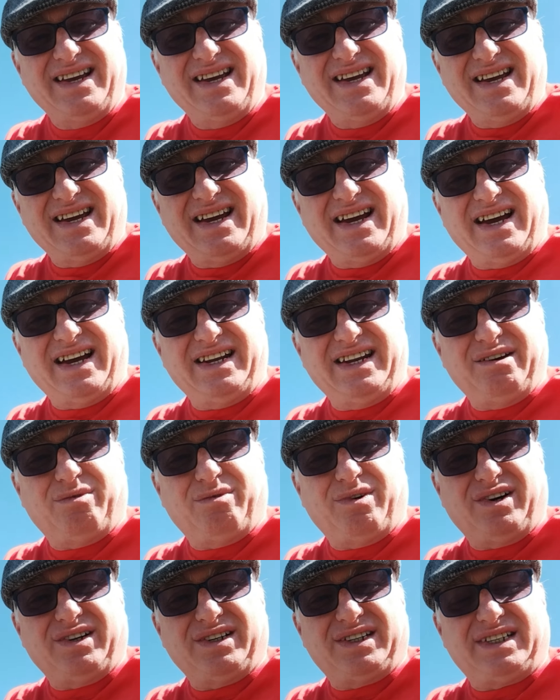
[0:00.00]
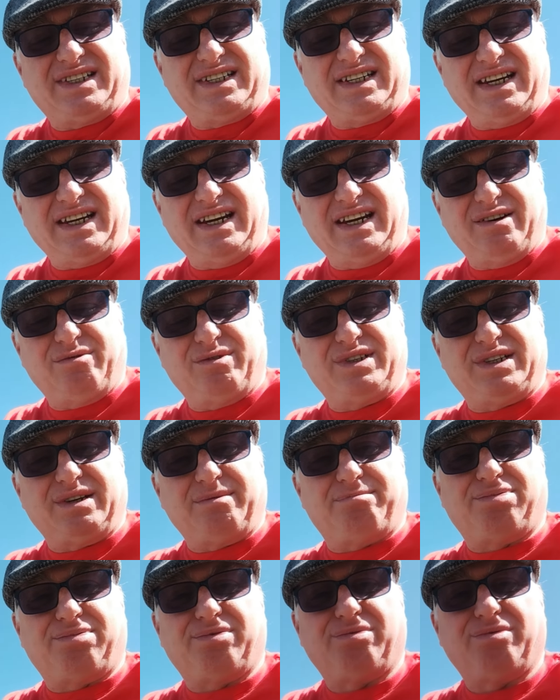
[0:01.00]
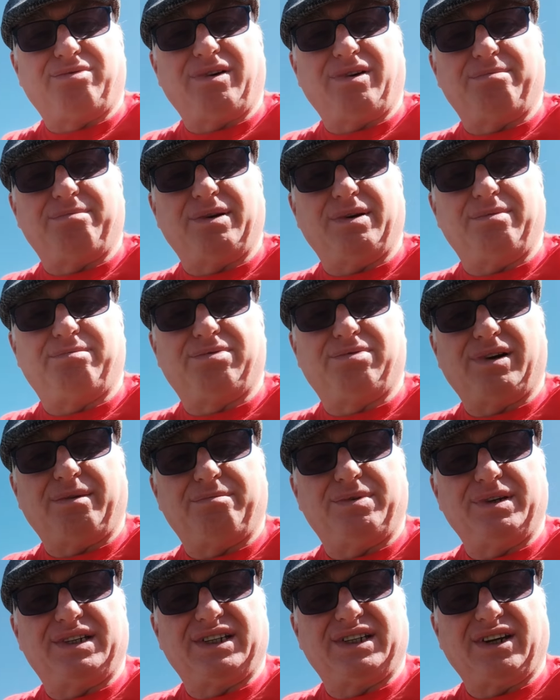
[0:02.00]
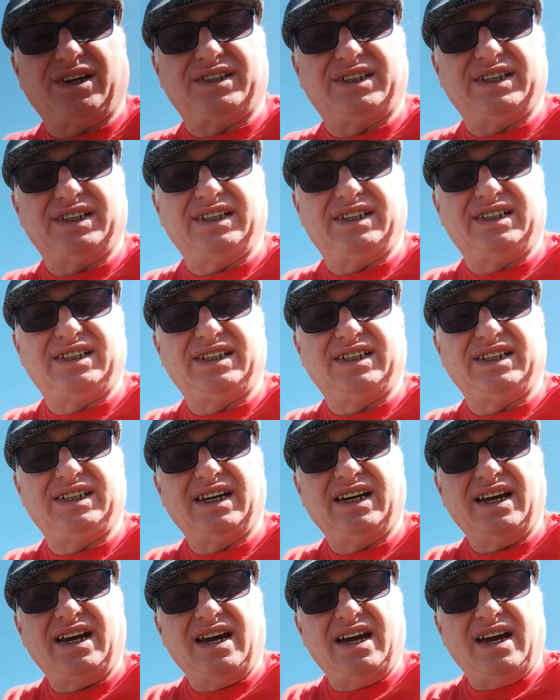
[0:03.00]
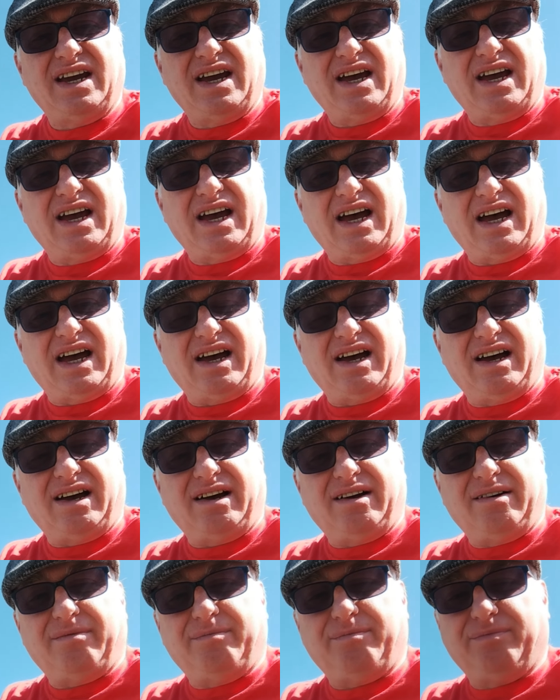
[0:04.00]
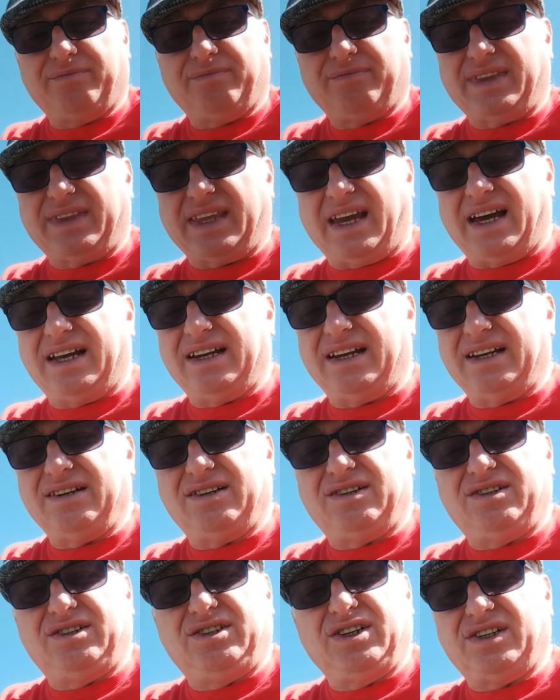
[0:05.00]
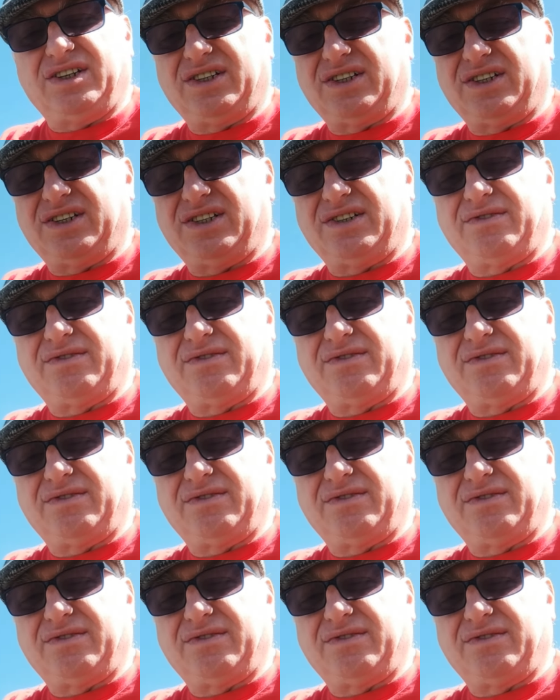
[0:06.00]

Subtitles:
And it was a proper sausage. And just